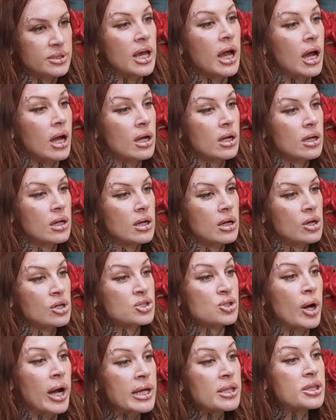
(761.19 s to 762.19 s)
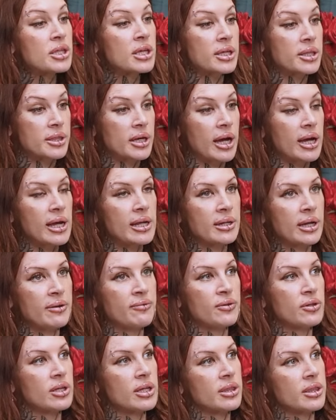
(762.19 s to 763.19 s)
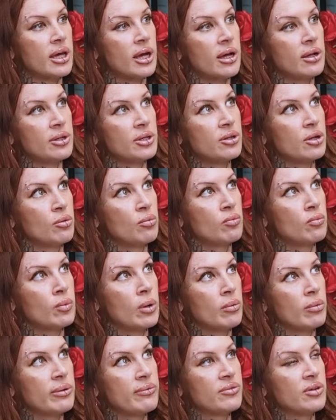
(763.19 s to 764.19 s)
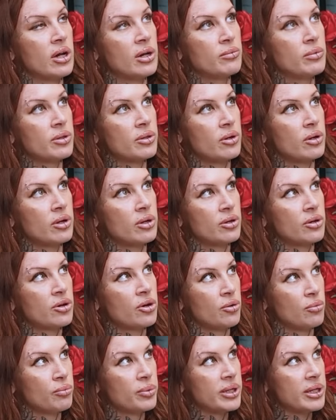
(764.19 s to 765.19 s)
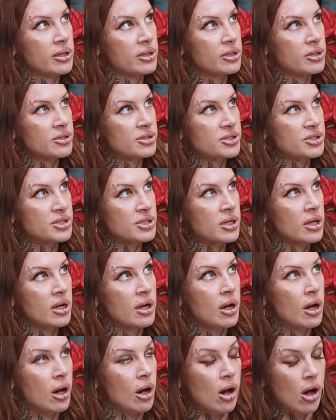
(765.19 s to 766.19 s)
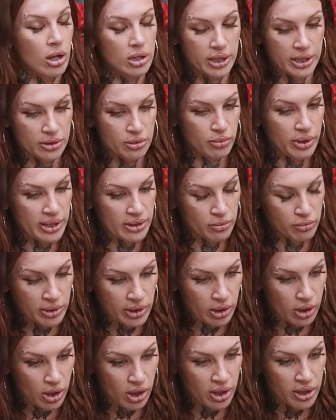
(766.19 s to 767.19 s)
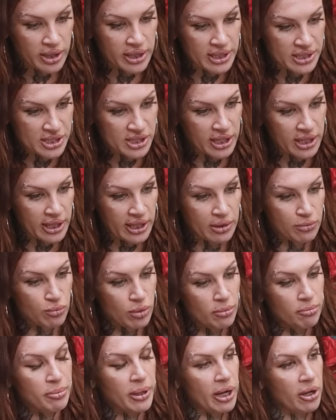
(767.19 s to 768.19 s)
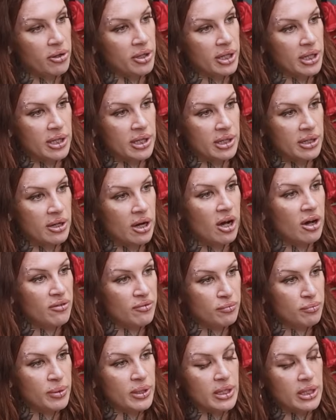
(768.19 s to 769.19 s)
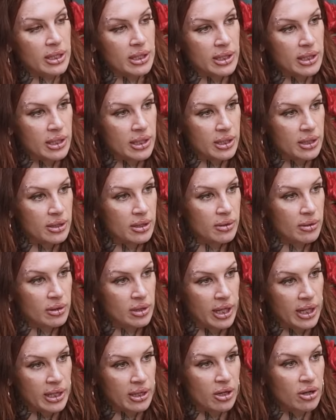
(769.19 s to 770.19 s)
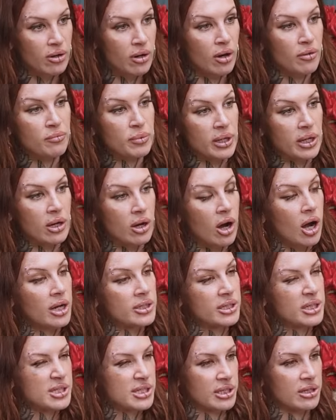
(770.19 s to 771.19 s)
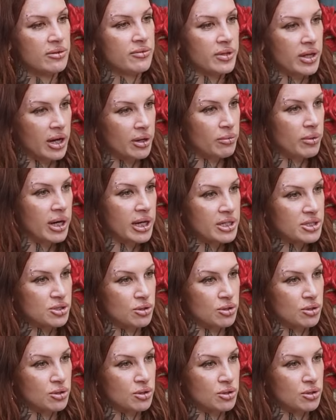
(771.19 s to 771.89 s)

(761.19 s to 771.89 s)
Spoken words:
Yeah. And so I think that, and I feel like that, you know, what we've done with our careers, like the way that we are, is like in rebellion of being like, of being cognizant of that, right?